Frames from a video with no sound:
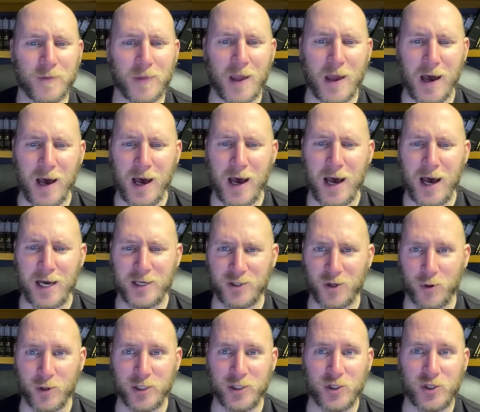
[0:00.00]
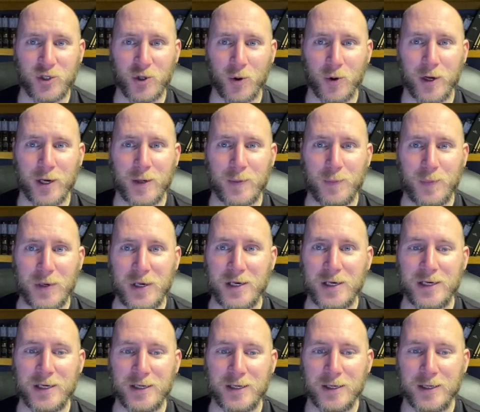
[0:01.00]
I don't enjoy
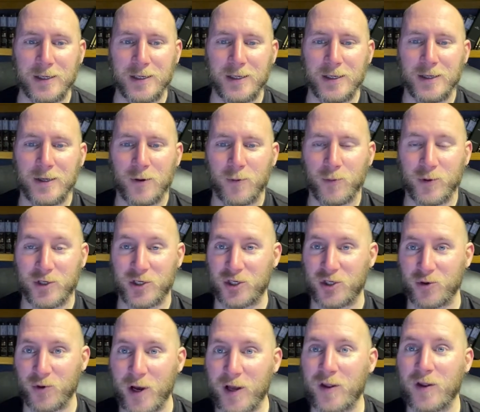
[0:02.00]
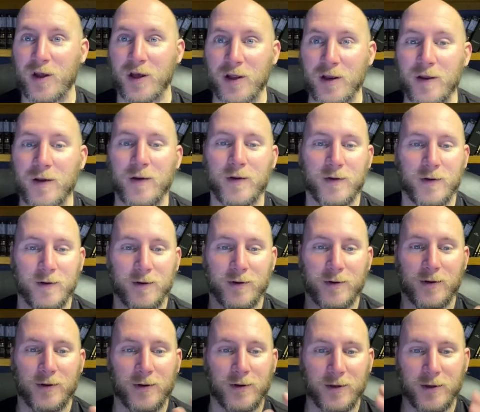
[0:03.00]
being restricted
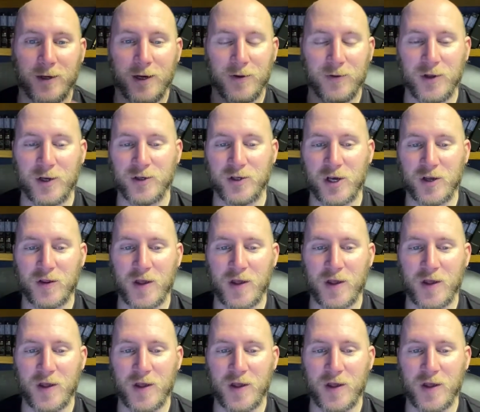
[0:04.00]
and things like